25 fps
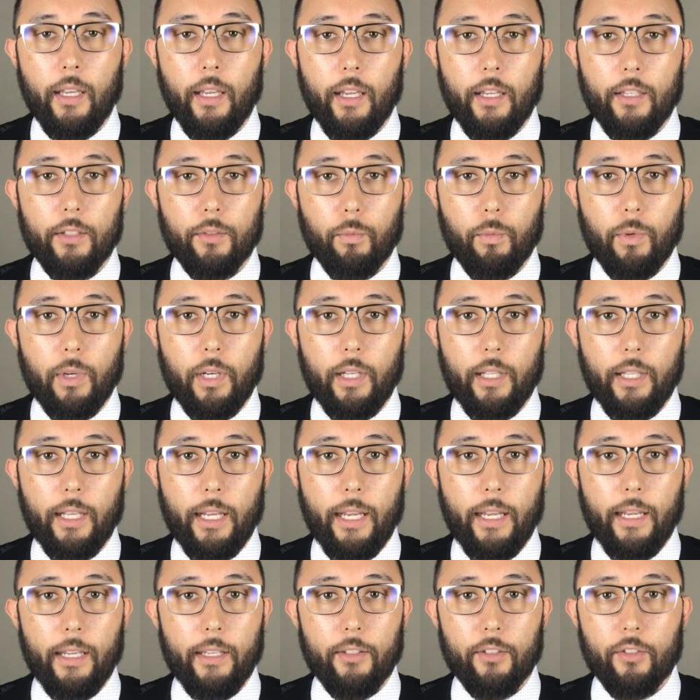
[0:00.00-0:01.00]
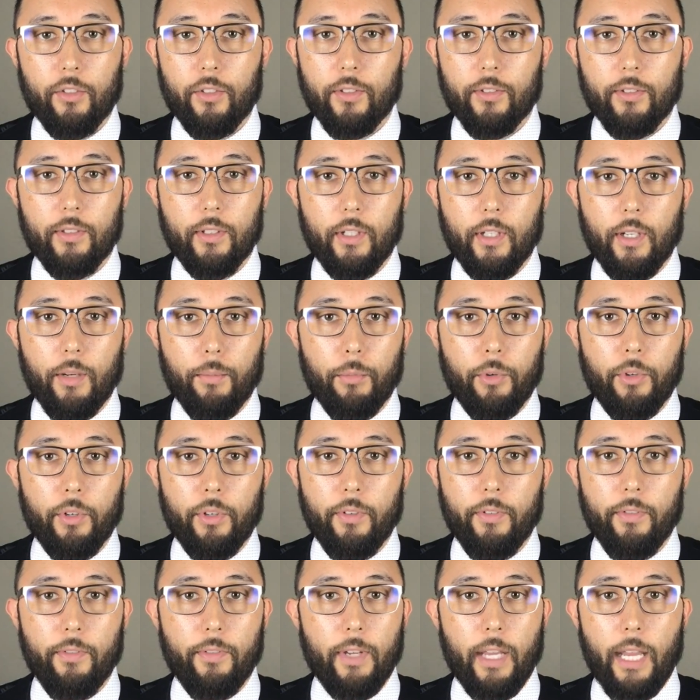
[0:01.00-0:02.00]
as well as just a number
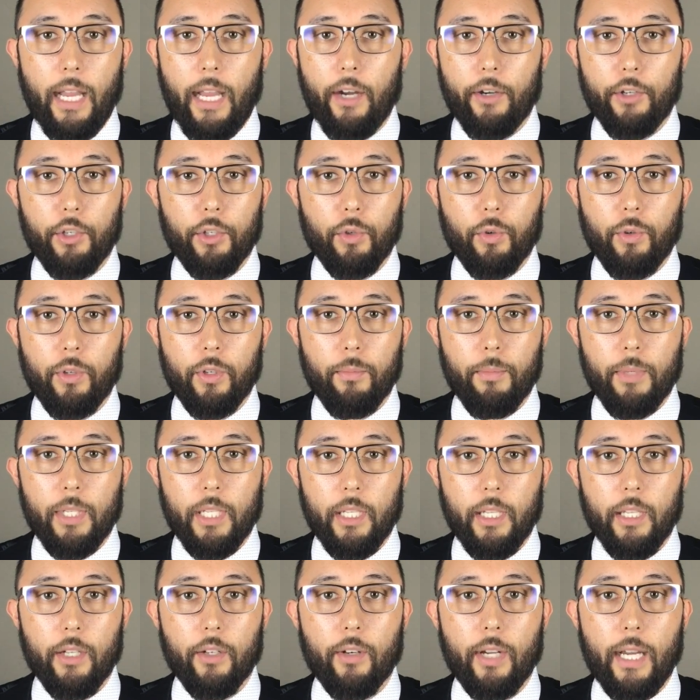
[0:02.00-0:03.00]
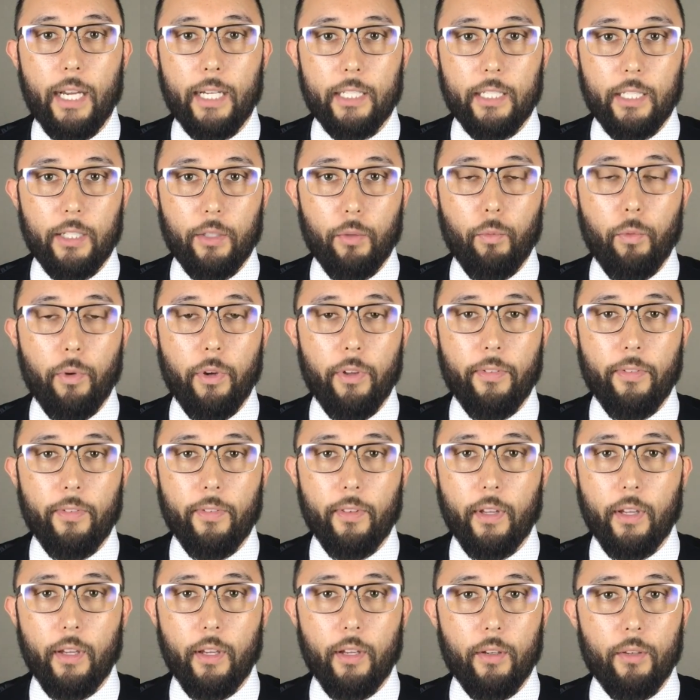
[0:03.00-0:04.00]
of how you're going to be interacting with,
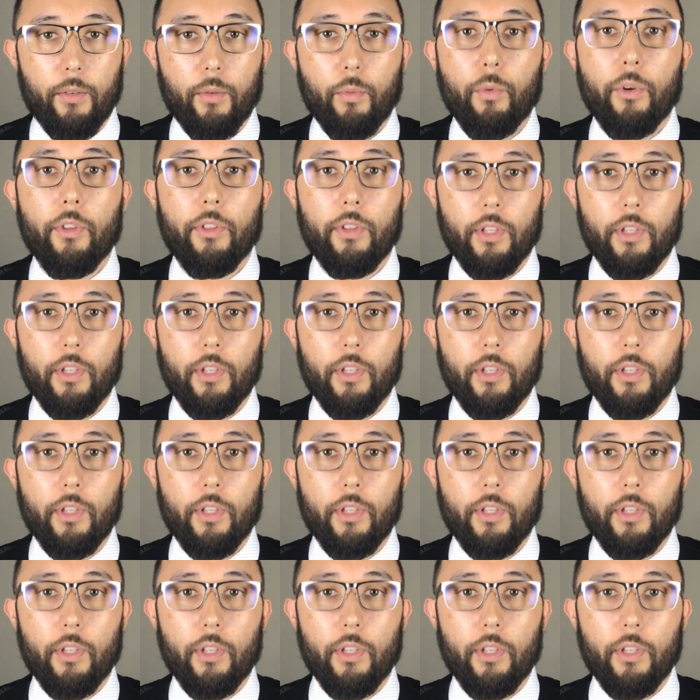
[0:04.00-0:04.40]
uh, with